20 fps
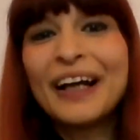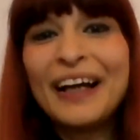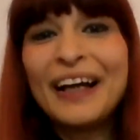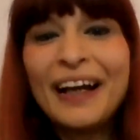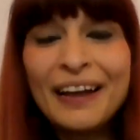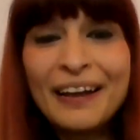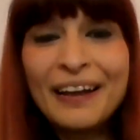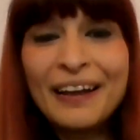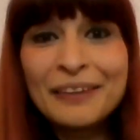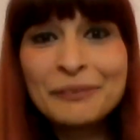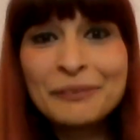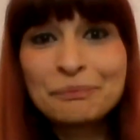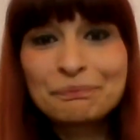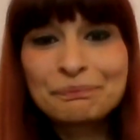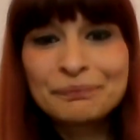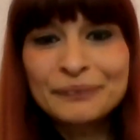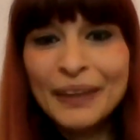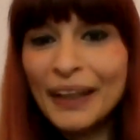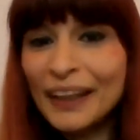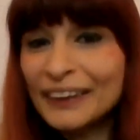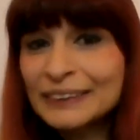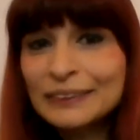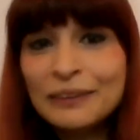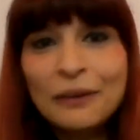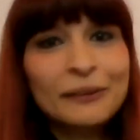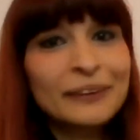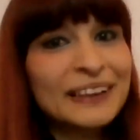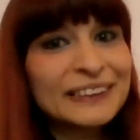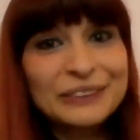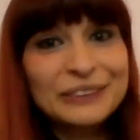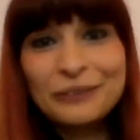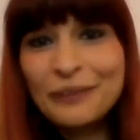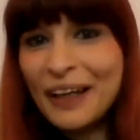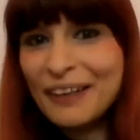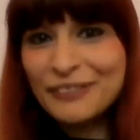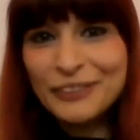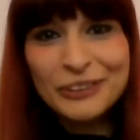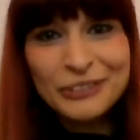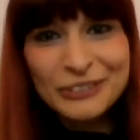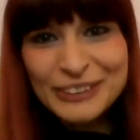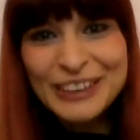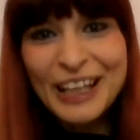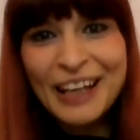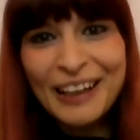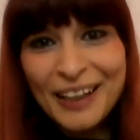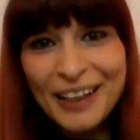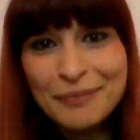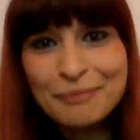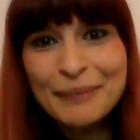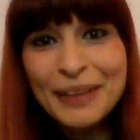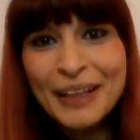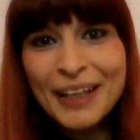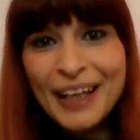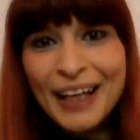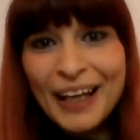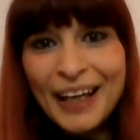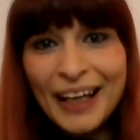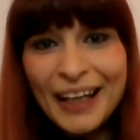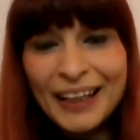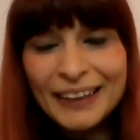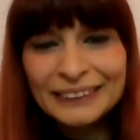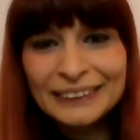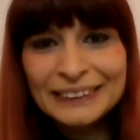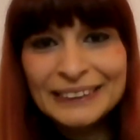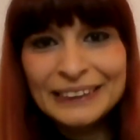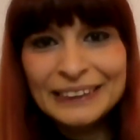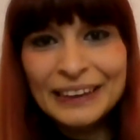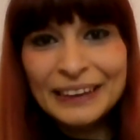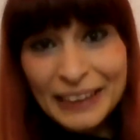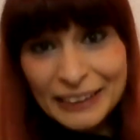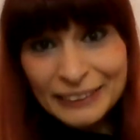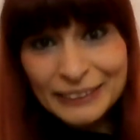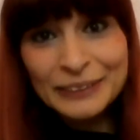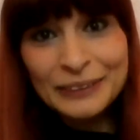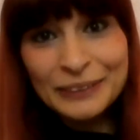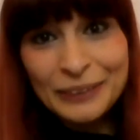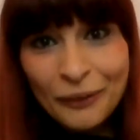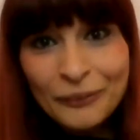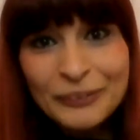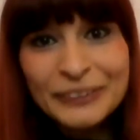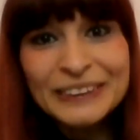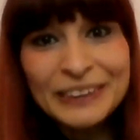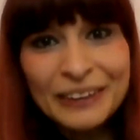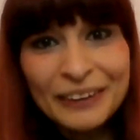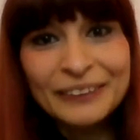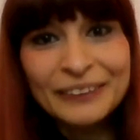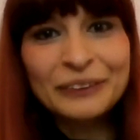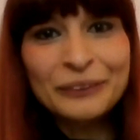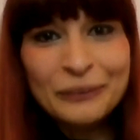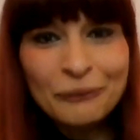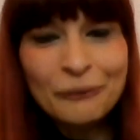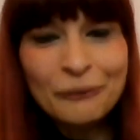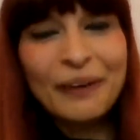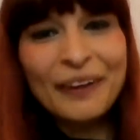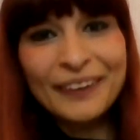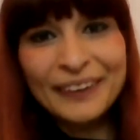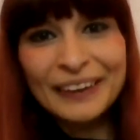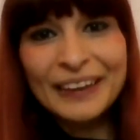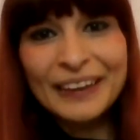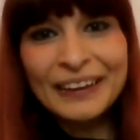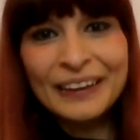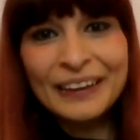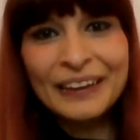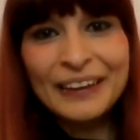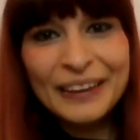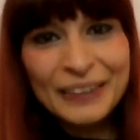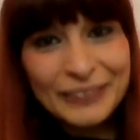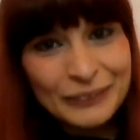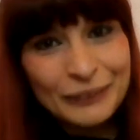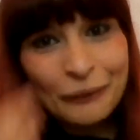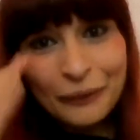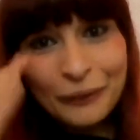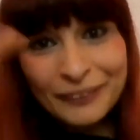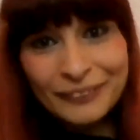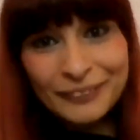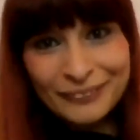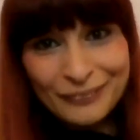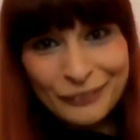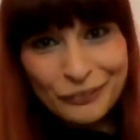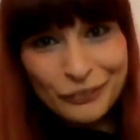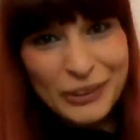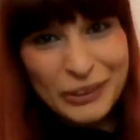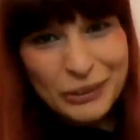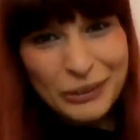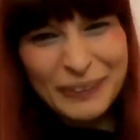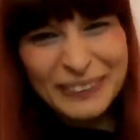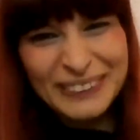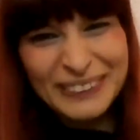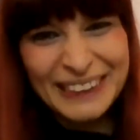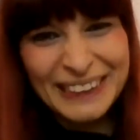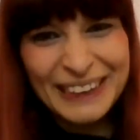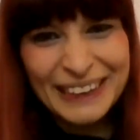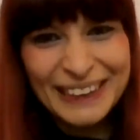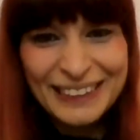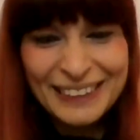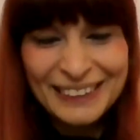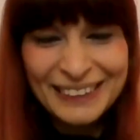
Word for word: um, as long as you have a good time and uh, get to know each other who are uh, in your frequency.